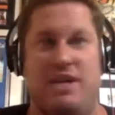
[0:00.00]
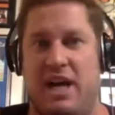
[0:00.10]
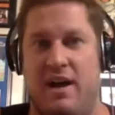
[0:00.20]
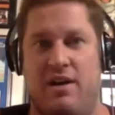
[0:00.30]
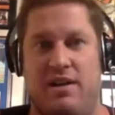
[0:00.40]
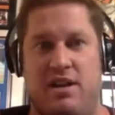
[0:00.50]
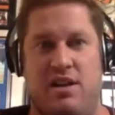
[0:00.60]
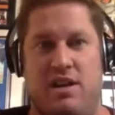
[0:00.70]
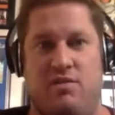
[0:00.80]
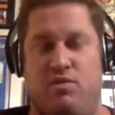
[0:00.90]
we talked
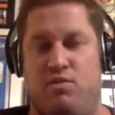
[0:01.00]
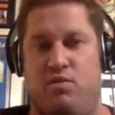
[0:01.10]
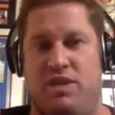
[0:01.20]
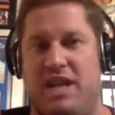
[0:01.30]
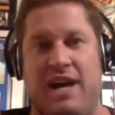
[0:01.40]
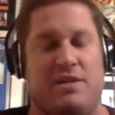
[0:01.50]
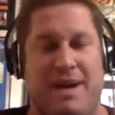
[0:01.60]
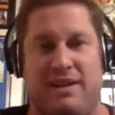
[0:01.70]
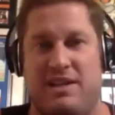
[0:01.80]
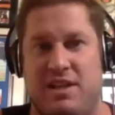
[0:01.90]
we
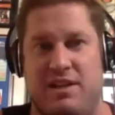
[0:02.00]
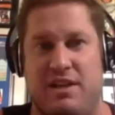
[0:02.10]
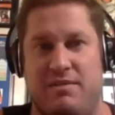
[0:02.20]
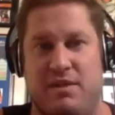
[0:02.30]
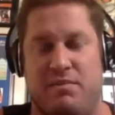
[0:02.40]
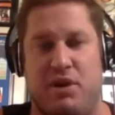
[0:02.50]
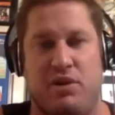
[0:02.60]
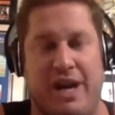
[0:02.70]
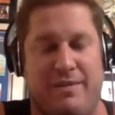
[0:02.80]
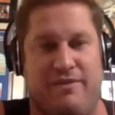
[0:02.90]
talked about this on the the
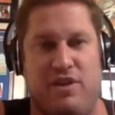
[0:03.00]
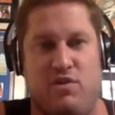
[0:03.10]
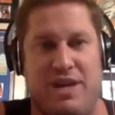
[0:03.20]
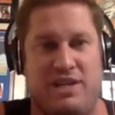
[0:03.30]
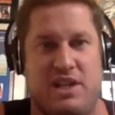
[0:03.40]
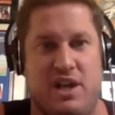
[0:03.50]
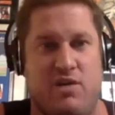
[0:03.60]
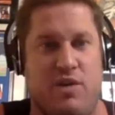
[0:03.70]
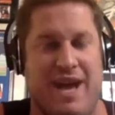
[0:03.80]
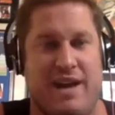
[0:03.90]
program a few weeks
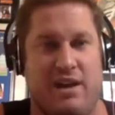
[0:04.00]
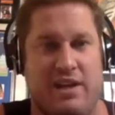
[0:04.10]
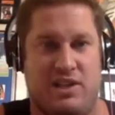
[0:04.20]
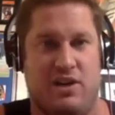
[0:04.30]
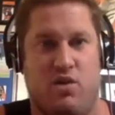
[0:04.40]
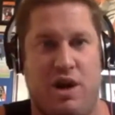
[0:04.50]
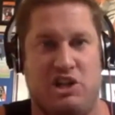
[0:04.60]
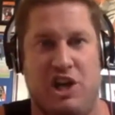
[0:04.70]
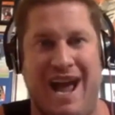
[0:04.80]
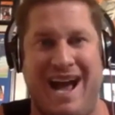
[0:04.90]
ago. We had a listener
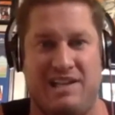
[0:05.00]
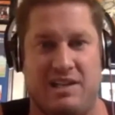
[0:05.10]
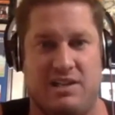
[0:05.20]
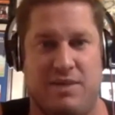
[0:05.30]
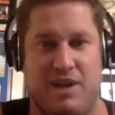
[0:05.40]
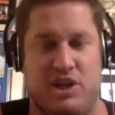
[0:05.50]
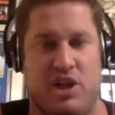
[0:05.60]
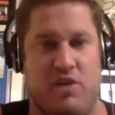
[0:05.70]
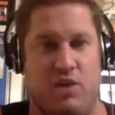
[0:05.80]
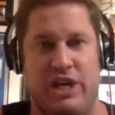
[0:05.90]
question ask us about
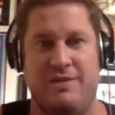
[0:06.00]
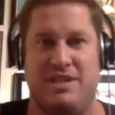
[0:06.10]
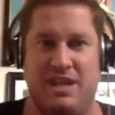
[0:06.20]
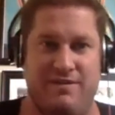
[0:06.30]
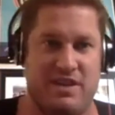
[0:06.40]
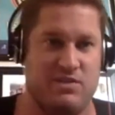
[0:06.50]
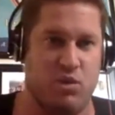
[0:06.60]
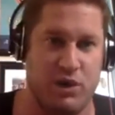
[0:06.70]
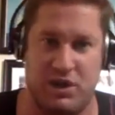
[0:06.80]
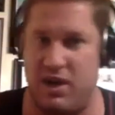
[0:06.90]
Shawn Williams and if he's
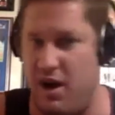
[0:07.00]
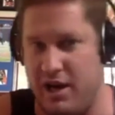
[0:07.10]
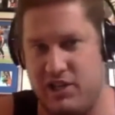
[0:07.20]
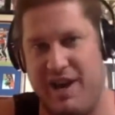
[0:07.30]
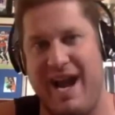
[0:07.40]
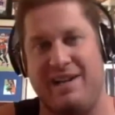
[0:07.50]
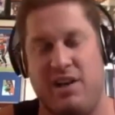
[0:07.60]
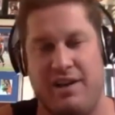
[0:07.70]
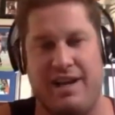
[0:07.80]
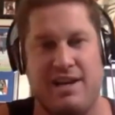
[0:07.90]
worth the contract, all
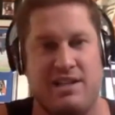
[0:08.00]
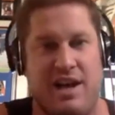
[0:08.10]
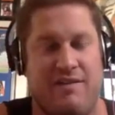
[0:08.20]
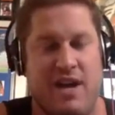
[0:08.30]
that kind of stuff.